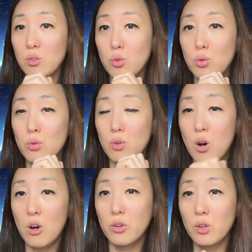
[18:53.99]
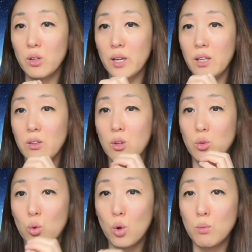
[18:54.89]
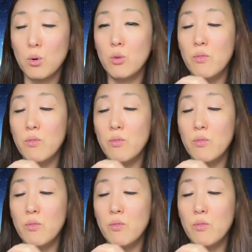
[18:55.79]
to calculate the normal